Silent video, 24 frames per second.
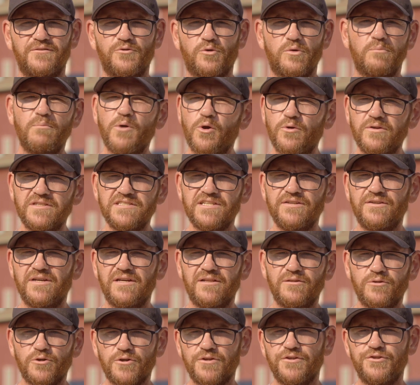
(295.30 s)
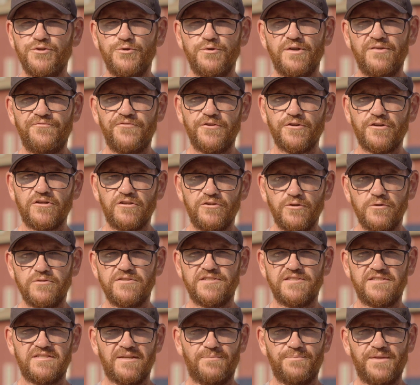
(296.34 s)
The remote is going to alert you if you're close
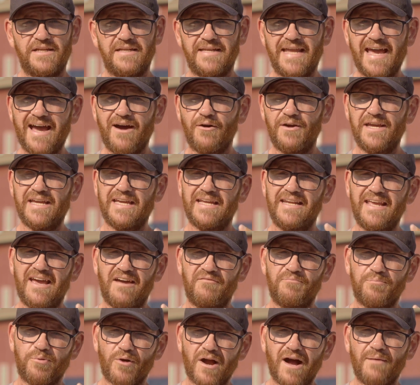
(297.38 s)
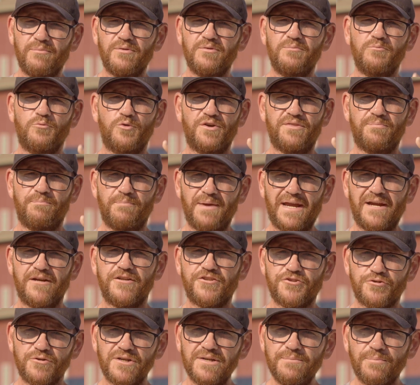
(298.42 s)
to something. Now, it can have problem with bare
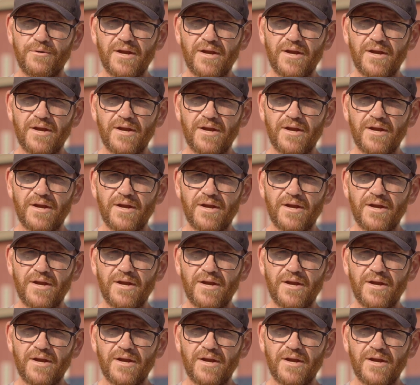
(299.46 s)
tree